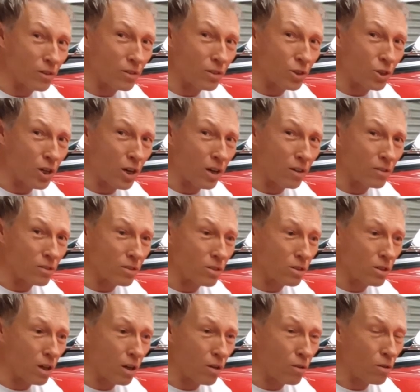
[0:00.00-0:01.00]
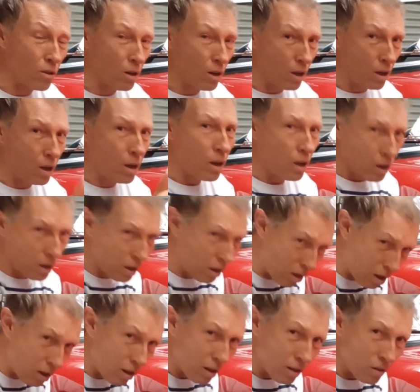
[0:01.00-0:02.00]
the chance. So
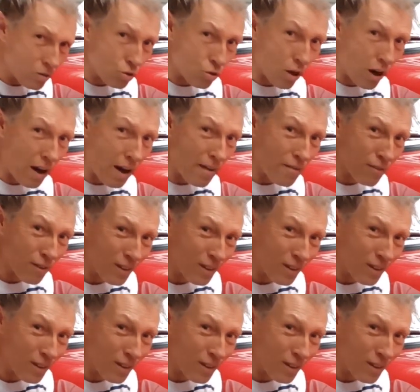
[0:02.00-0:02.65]
drive.